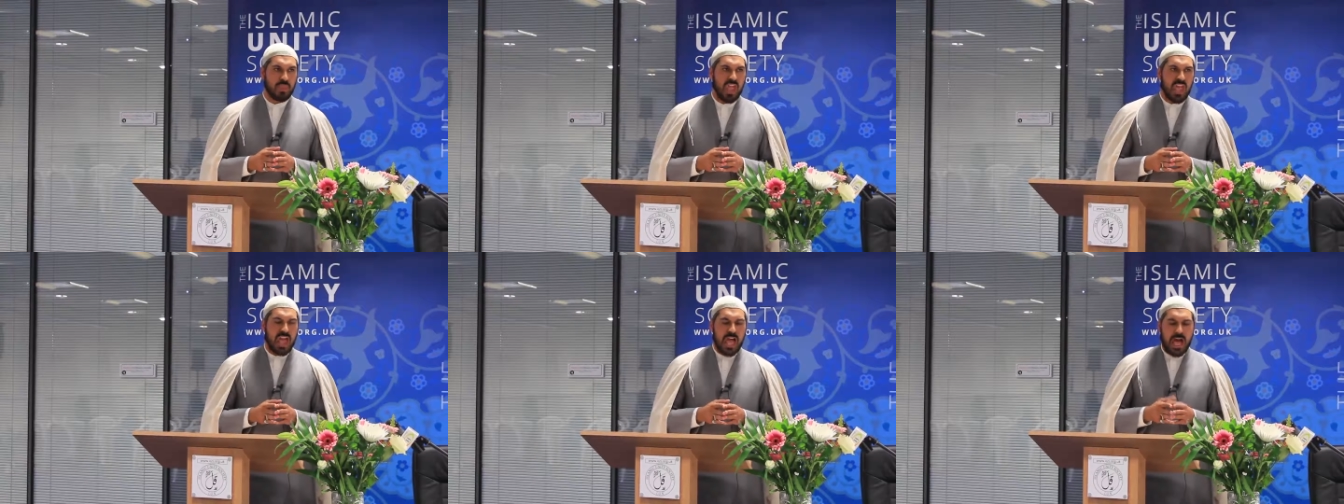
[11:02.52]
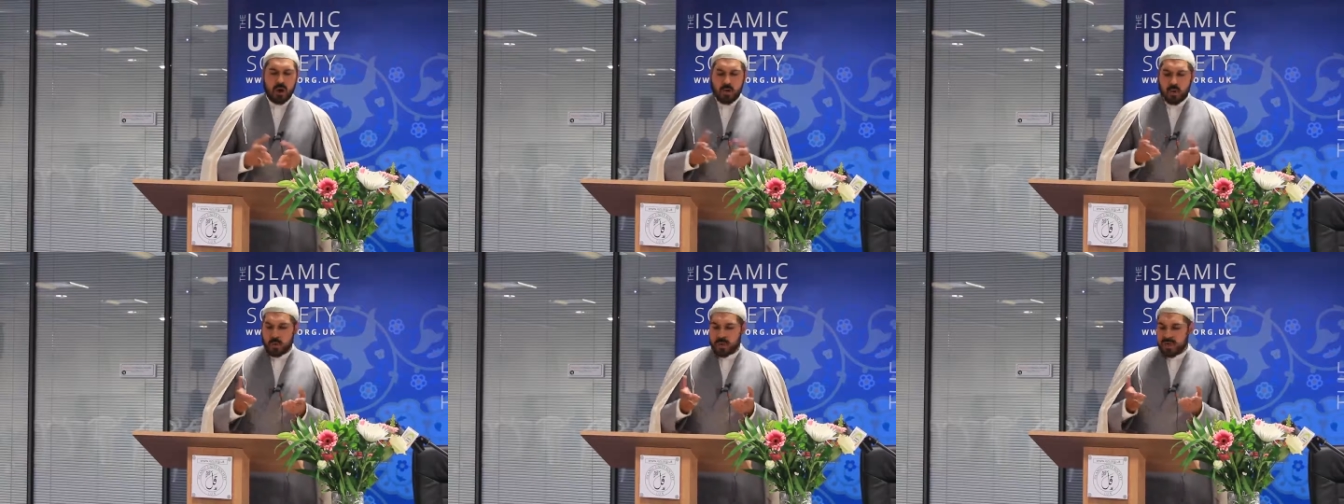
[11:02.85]

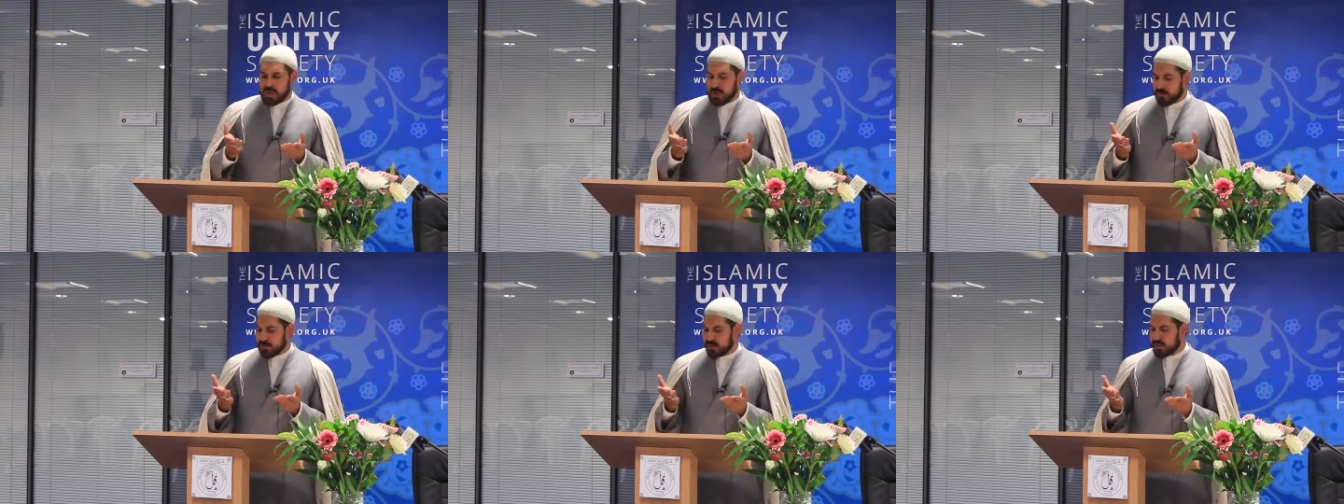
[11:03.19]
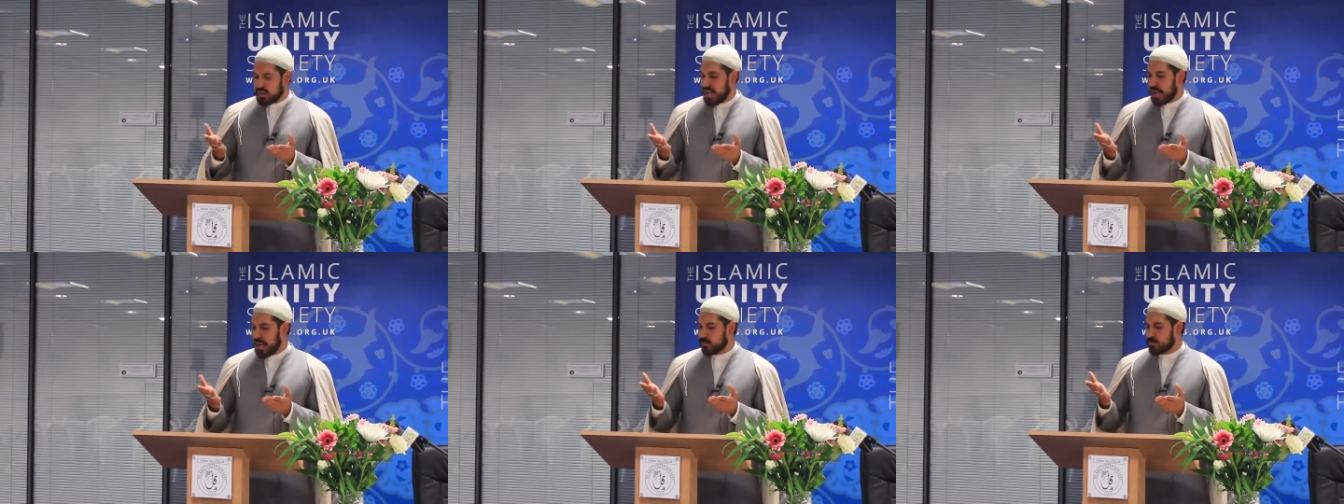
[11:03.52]
How are we going to
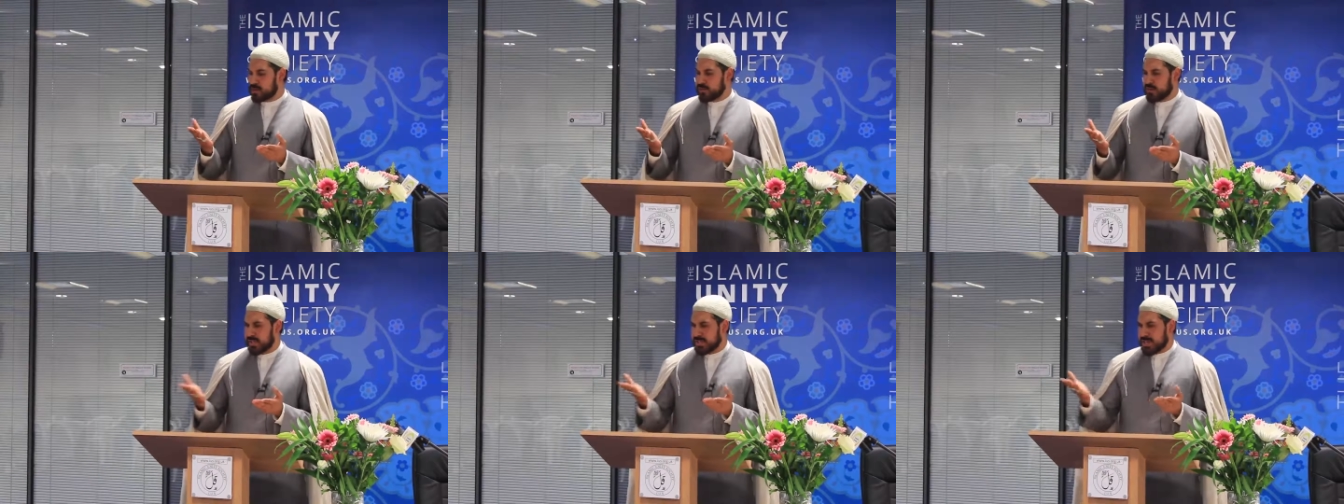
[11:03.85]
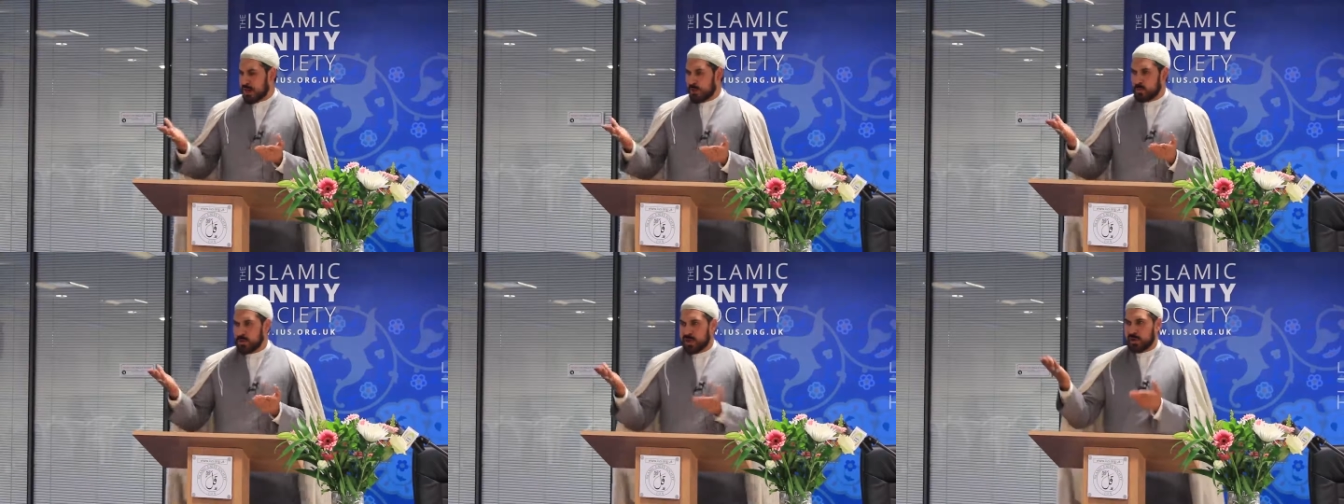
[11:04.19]
counter it?
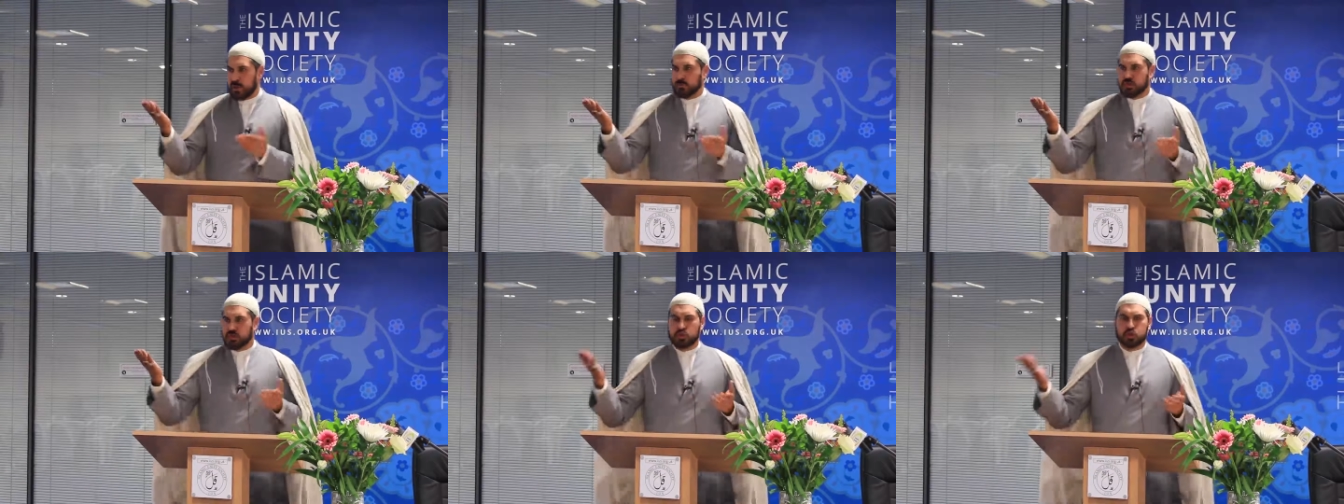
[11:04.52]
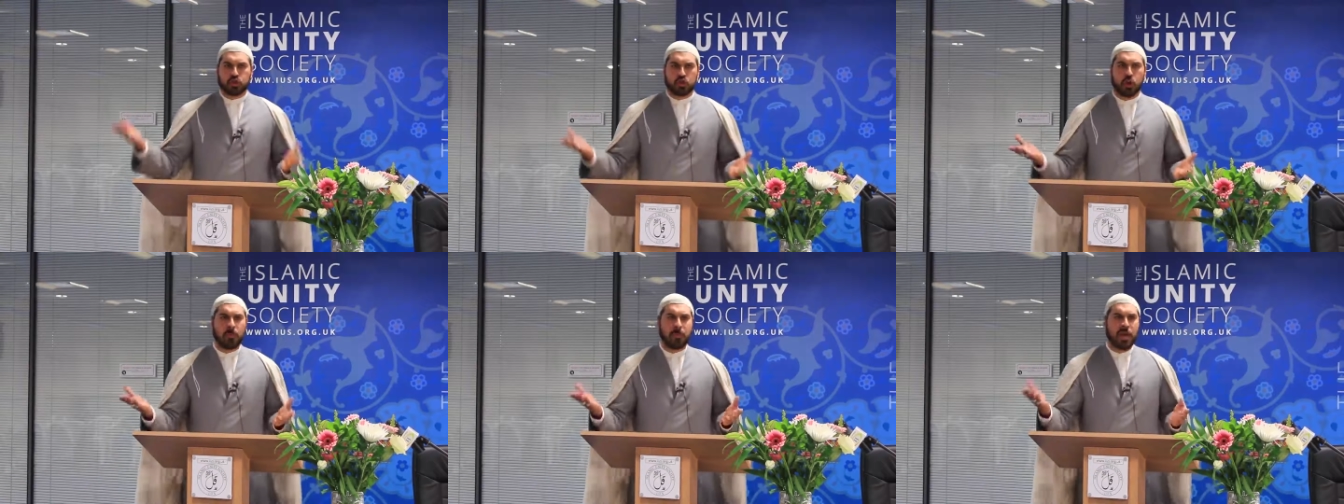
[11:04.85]
How are we going to
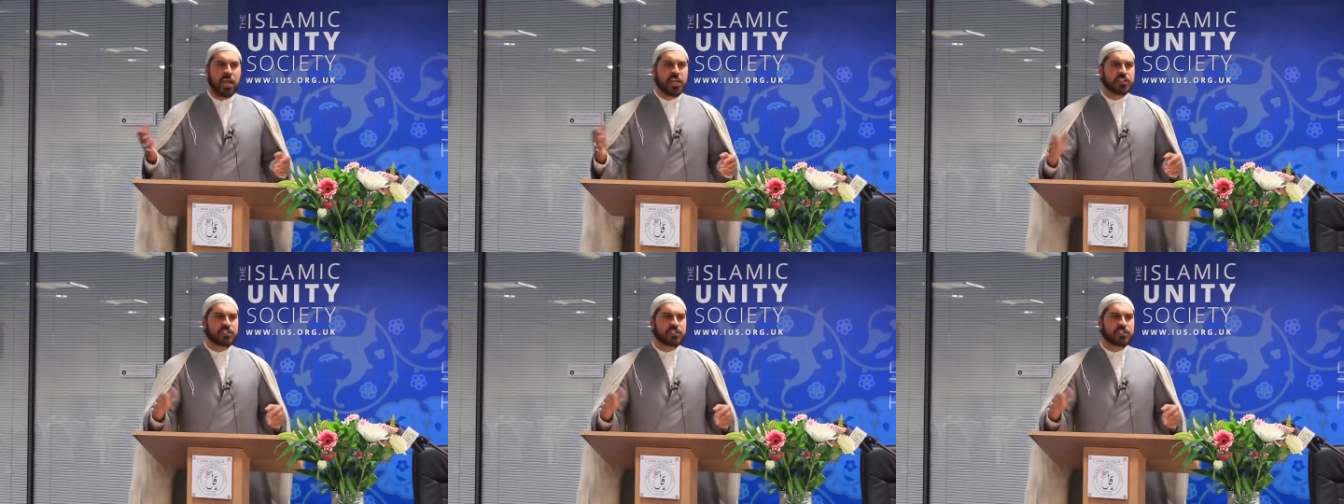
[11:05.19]
stop